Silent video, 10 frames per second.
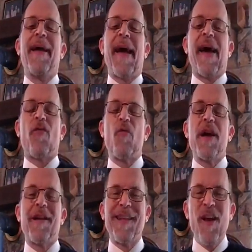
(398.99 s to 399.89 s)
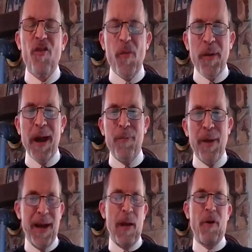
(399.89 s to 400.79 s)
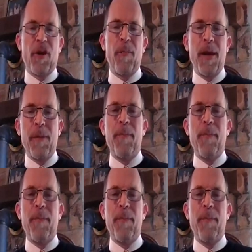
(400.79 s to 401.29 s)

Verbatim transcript: as we anticipate being able to be